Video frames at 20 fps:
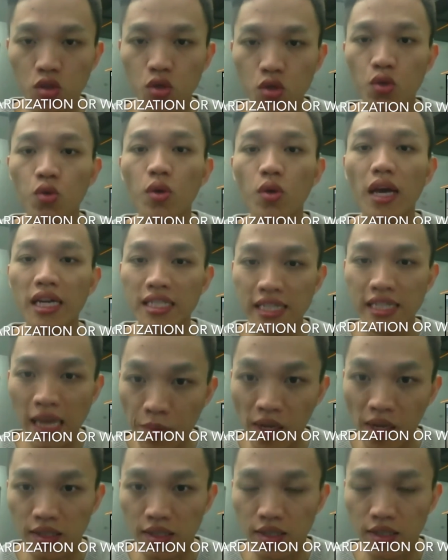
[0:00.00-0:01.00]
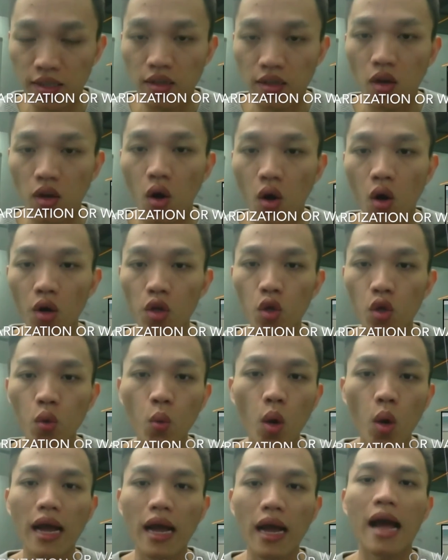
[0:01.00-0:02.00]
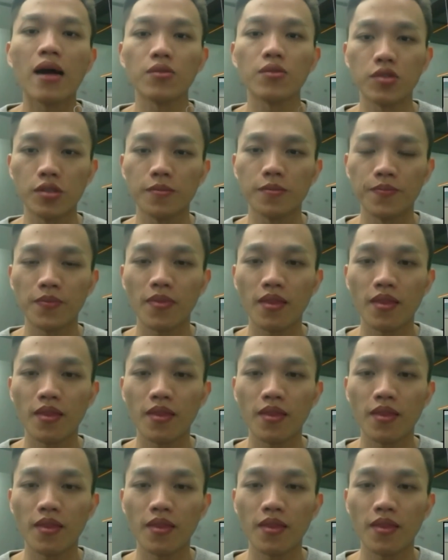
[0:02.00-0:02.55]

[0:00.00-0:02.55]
to accept it or you walk out.